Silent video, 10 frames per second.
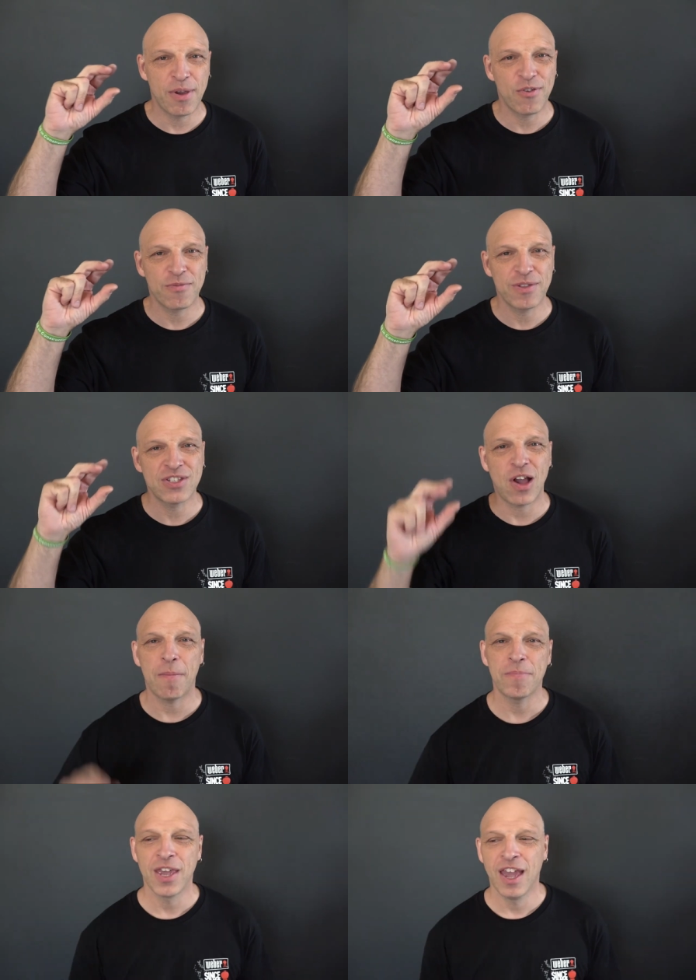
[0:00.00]
mil from the
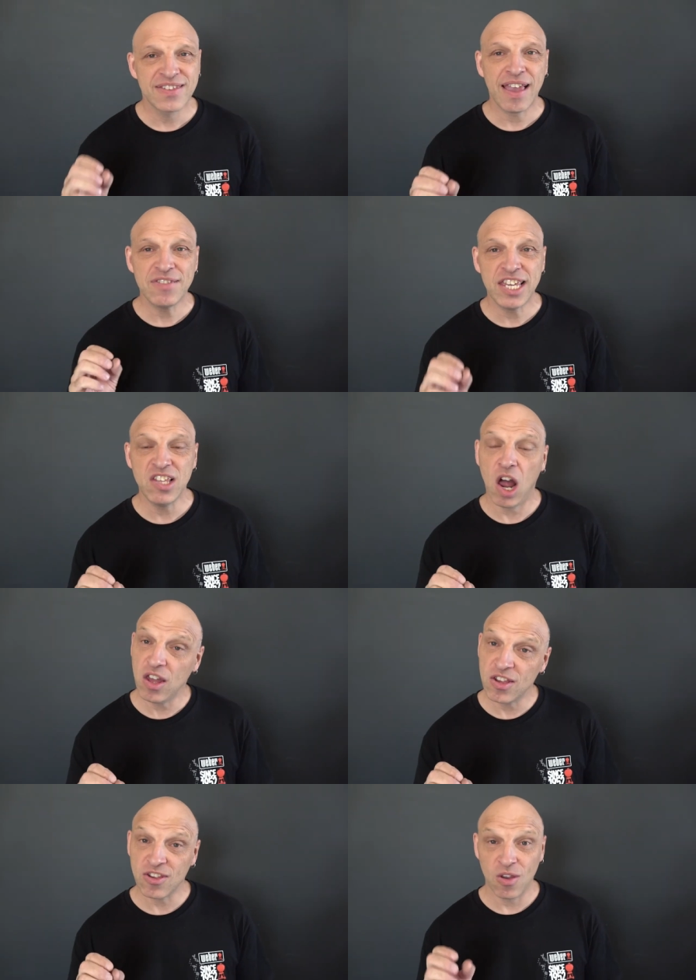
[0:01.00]
top.
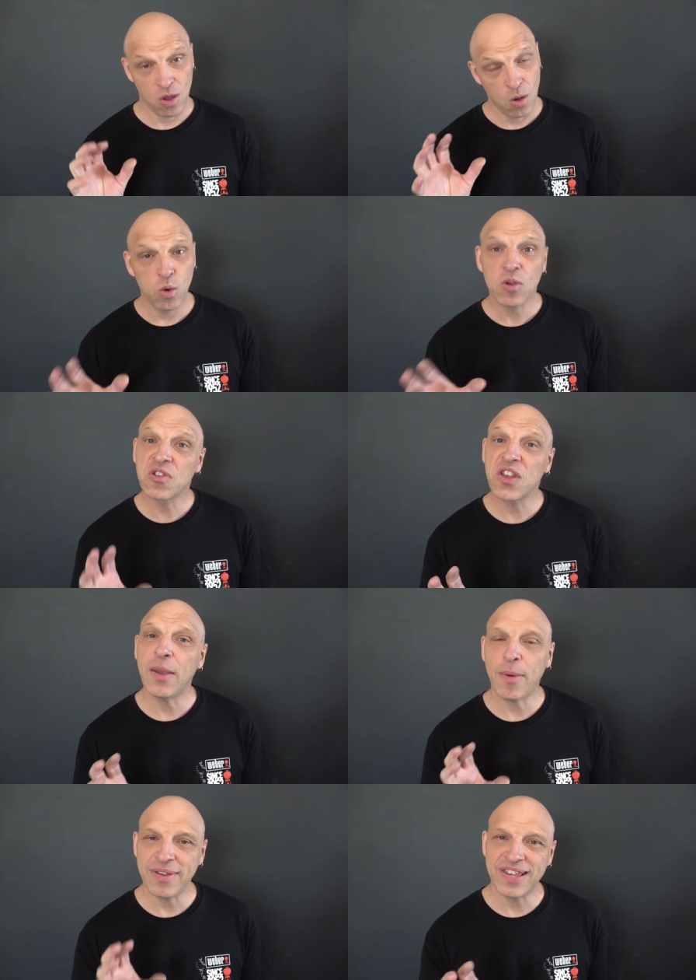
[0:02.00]
$70, we'll see
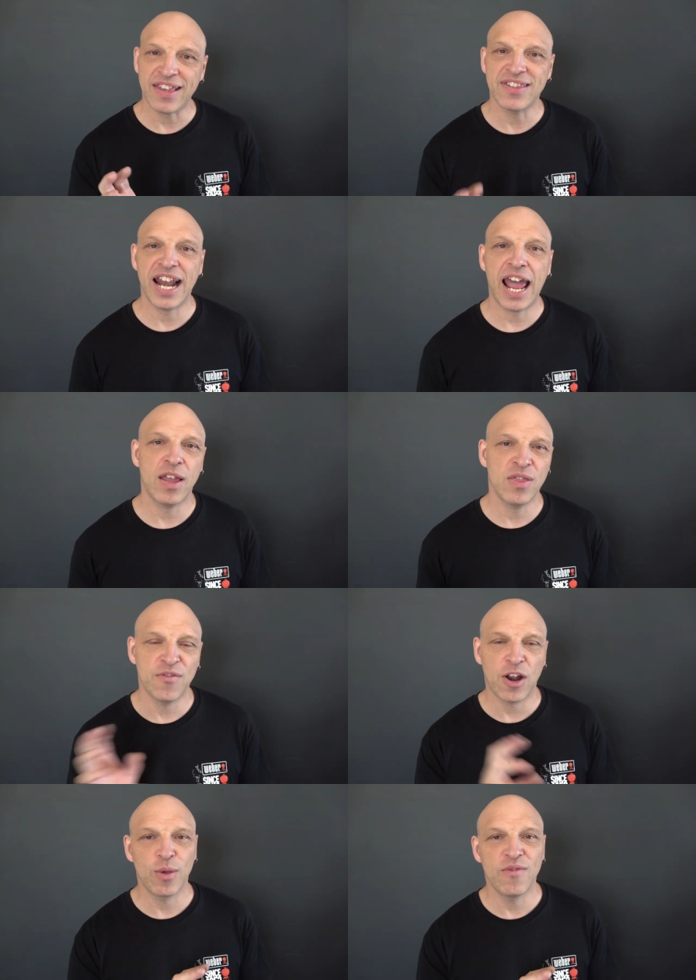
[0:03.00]
when we test it out in the
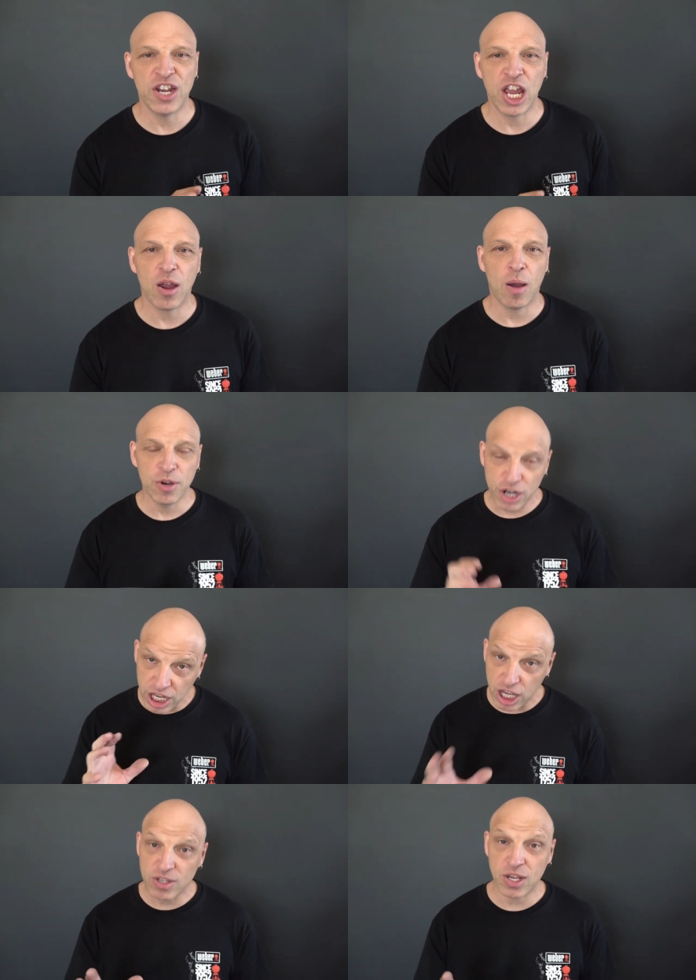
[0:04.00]
following video. I'm gonna
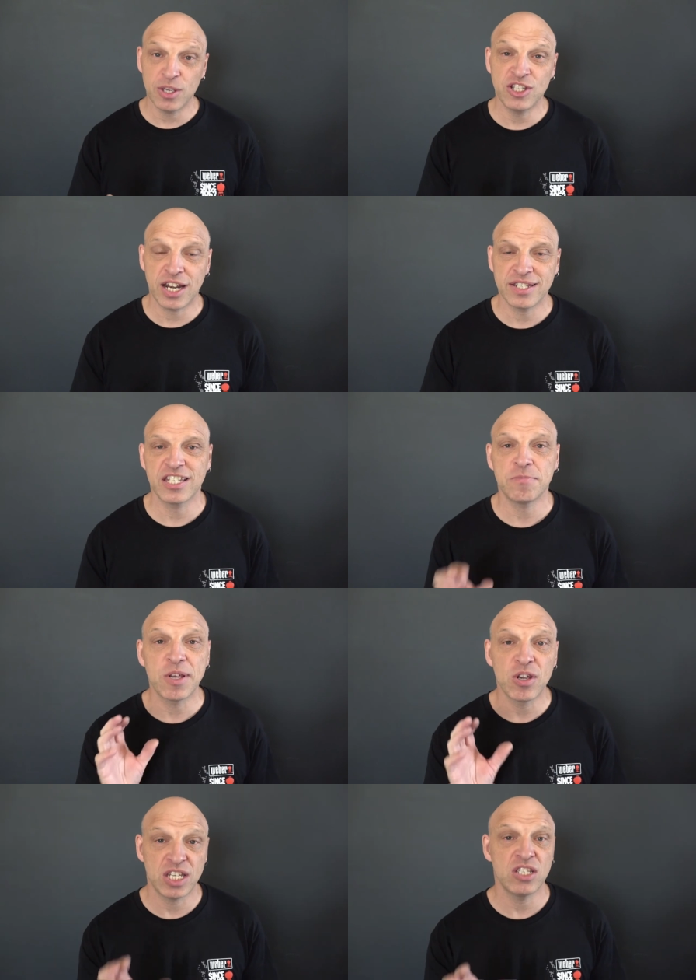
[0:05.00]
use it on the Genesis
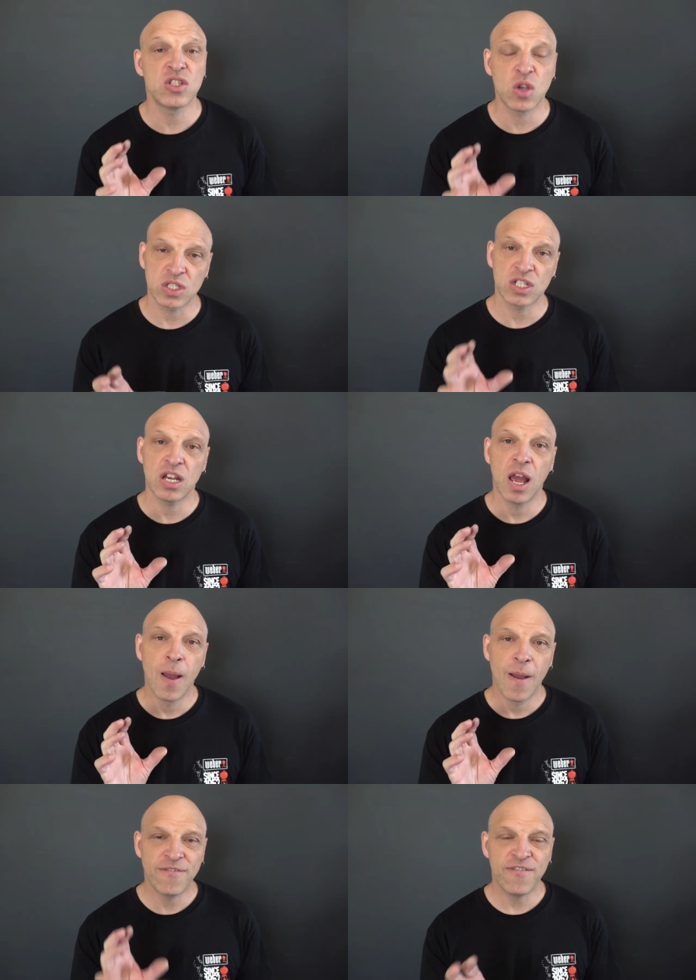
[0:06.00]
because it doesn't
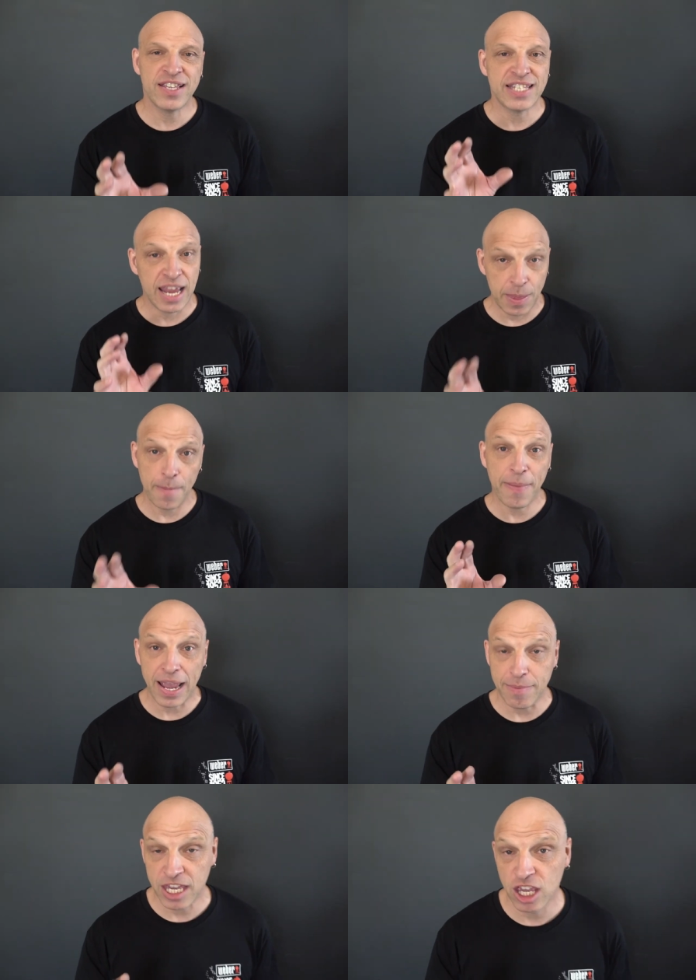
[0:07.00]
fit in the
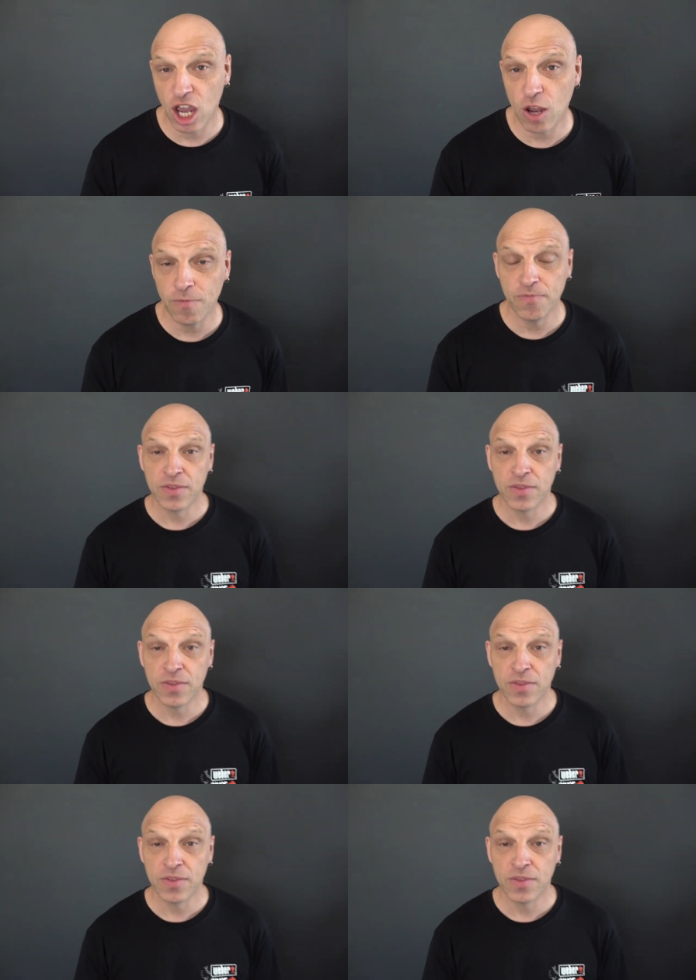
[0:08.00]
baby Q